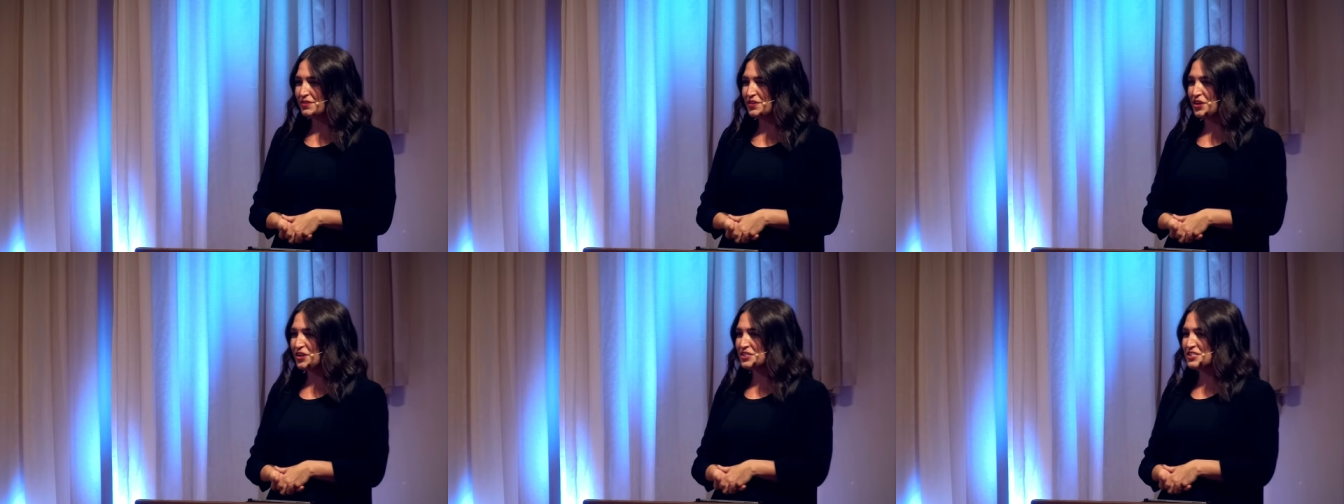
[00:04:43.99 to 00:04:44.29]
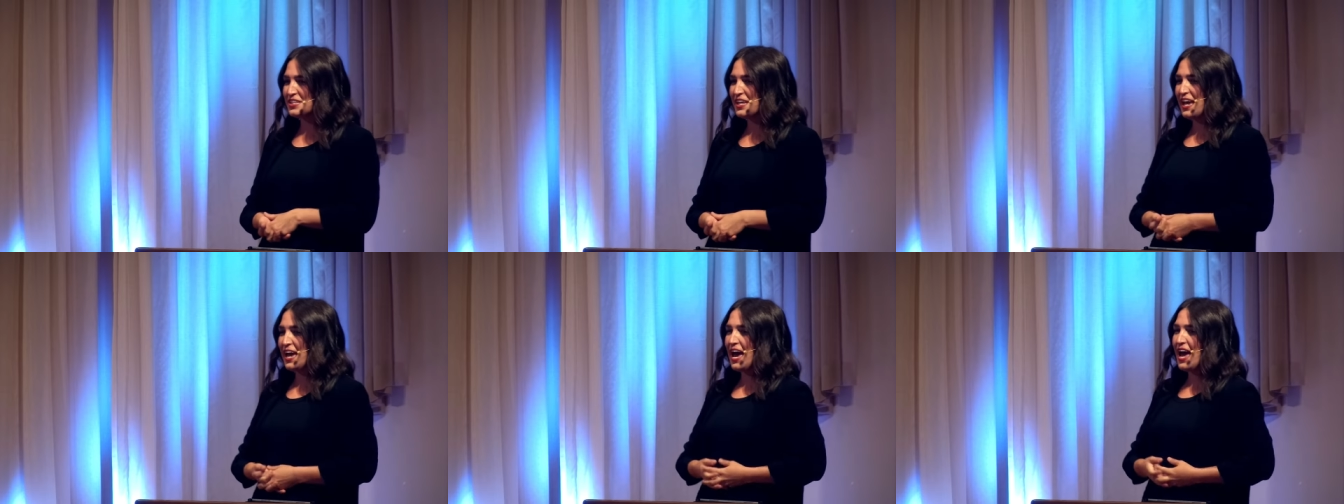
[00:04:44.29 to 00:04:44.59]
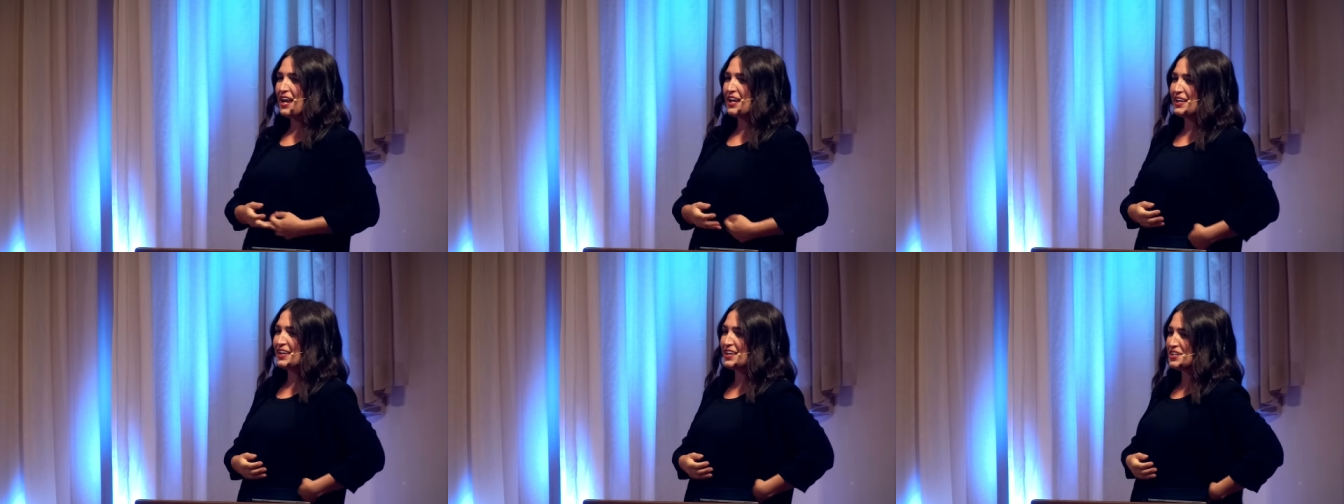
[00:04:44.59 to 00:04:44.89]
Your
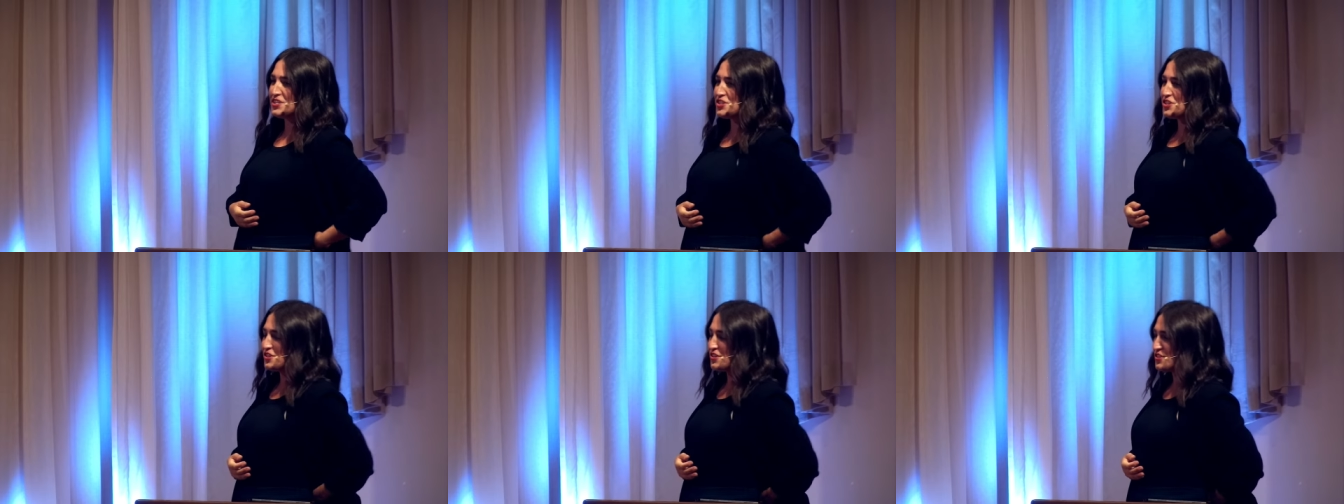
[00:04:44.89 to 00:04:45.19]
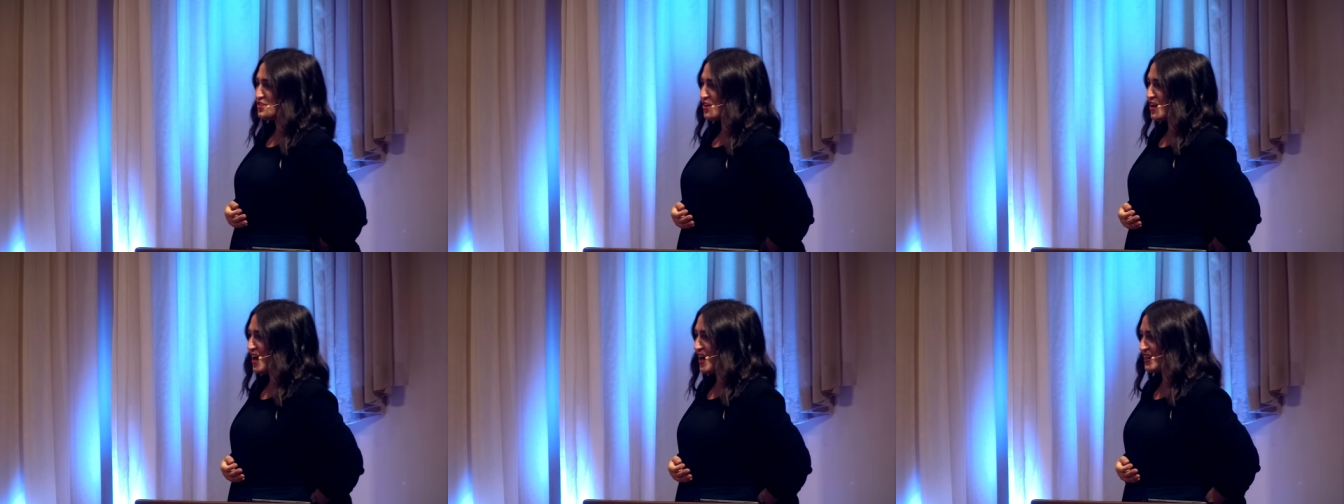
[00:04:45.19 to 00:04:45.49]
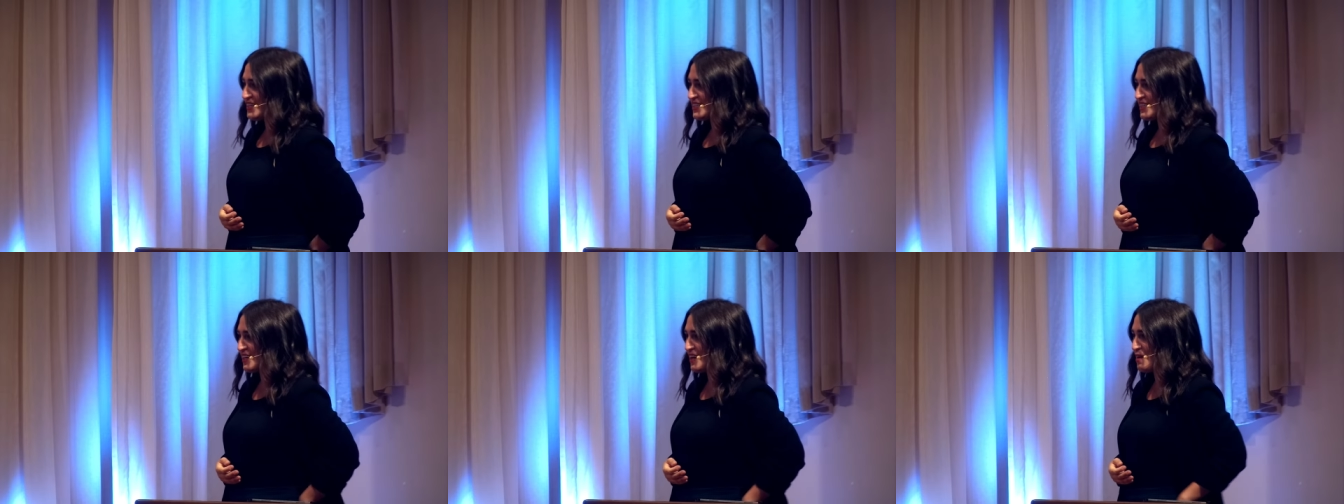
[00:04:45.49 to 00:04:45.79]
sciatic issues are
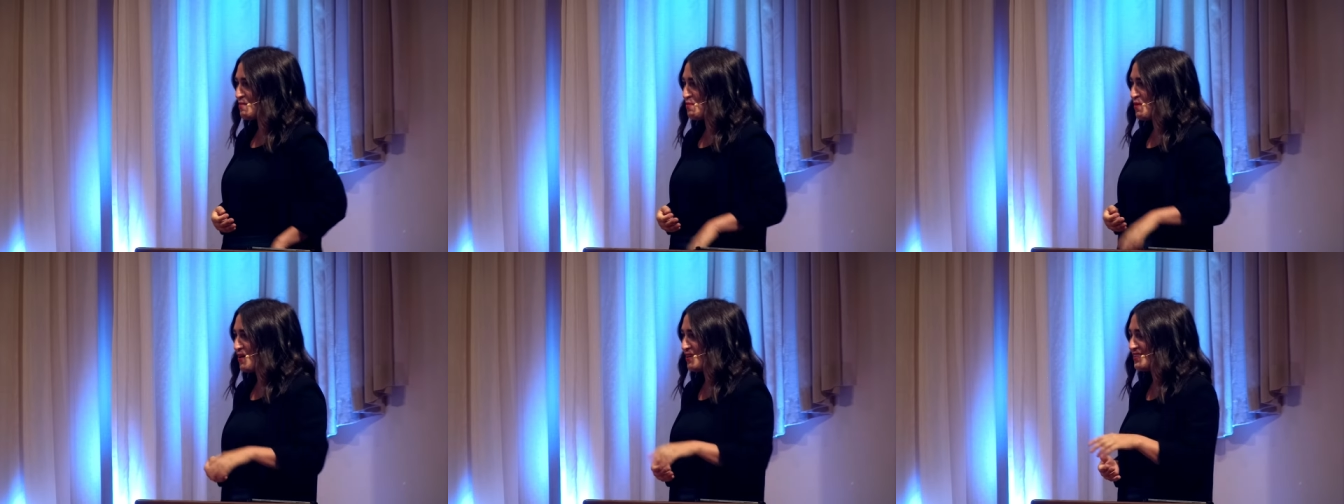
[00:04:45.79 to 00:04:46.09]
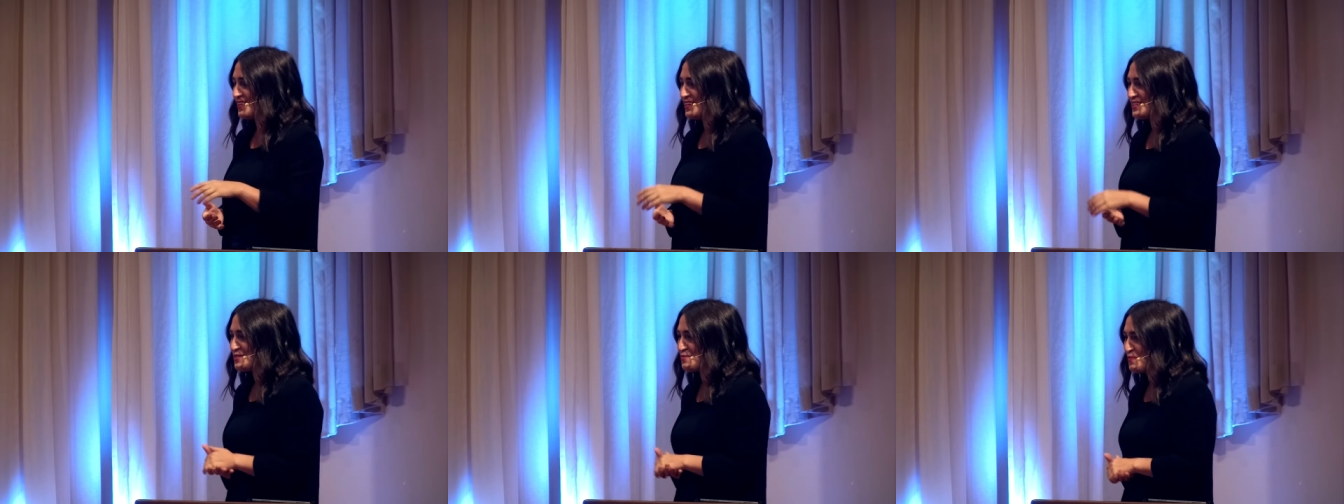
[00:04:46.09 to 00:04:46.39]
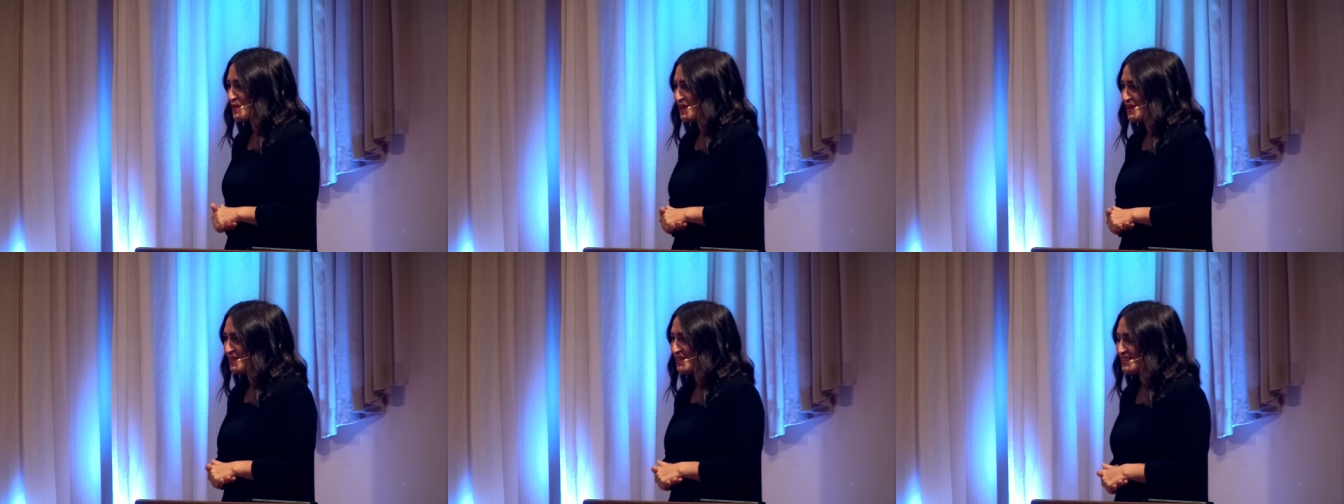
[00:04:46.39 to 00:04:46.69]
acting up on these
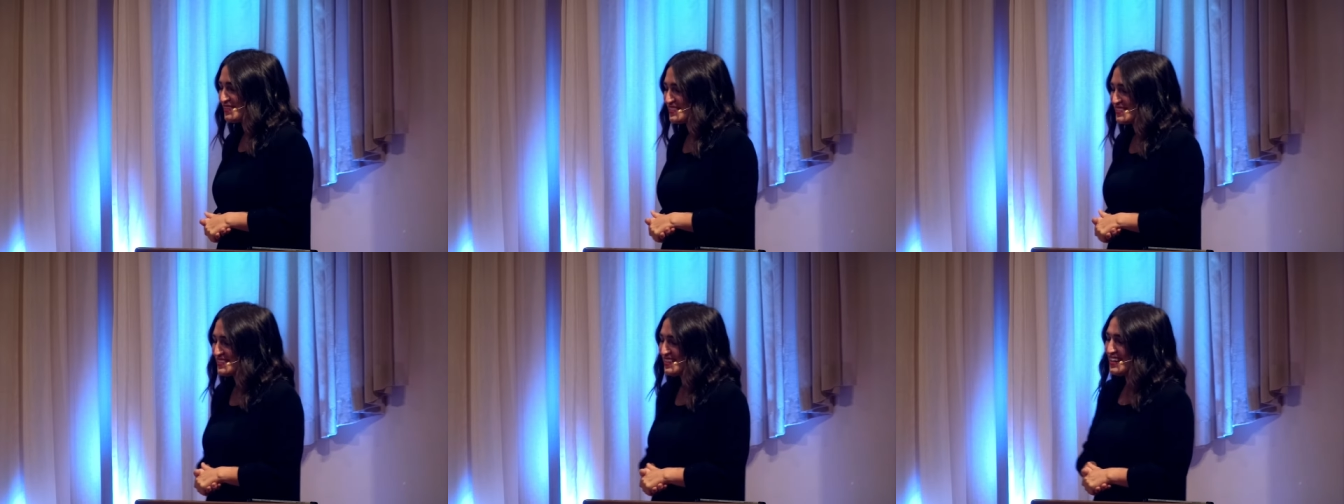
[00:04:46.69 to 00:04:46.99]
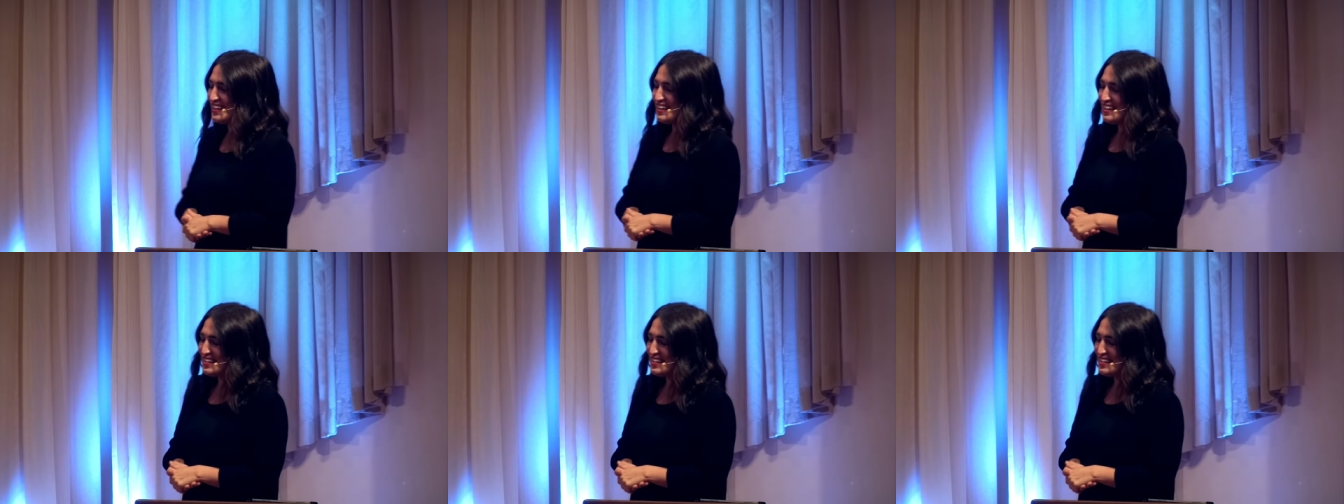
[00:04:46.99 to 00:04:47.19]
pews.